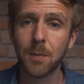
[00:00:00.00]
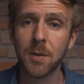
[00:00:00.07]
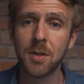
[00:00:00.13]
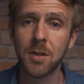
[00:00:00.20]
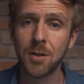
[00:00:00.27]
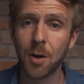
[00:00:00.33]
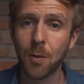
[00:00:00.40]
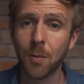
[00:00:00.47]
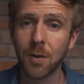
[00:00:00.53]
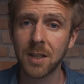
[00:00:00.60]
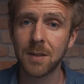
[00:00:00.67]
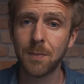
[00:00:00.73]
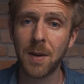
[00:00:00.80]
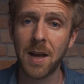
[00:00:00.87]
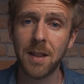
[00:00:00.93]
but you don't want to
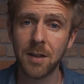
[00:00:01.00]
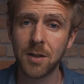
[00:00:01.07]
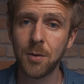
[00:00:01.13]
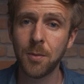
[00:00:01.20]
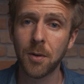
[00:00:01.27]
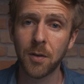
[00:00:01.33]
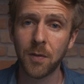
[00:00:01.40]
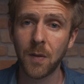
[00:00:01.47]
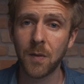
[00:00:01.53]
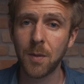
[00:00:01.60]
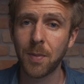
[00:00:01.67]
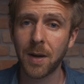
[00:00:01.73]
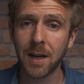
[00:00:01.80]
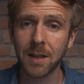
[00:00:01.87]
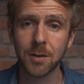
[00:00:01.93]
spend the 250
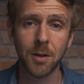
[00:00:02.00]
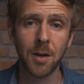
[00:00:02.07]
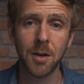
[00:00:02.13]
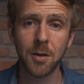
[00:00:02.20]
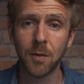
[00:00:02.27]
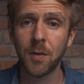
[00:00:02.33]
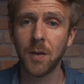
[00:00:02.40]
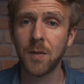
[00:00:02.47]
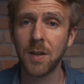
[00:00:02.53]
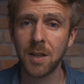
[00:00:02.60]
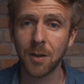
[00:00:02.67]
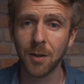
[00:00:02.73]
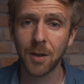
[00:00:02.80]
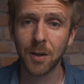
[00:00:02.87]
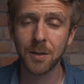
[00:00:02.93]
bucks or 150
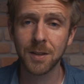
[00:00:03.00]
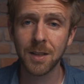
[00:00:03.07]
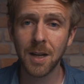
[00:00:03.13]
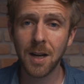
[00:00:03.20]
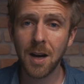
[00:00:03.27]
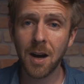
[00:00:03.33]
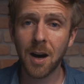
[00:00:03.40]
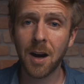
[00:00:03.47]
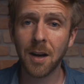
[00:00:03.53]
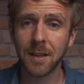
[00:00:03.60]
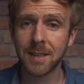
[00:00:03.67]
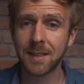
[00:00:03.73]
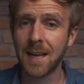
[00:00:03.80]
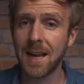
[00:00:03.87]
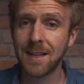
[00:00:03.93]
euros on
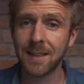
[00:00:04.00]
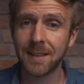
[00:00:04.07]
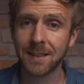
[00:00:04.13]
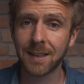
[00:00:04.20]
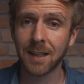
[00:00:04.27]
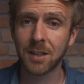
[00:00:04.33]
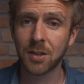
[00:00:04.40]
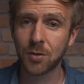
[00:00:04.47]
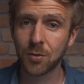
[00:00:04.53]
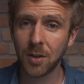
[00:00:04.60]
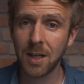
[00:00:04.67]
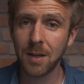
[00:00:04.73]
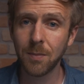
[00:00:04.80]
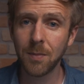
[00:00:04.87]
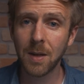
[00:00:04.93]
the Sandisk
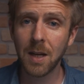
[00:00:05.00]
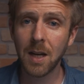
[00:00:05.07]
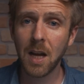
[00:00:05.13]
Extreme,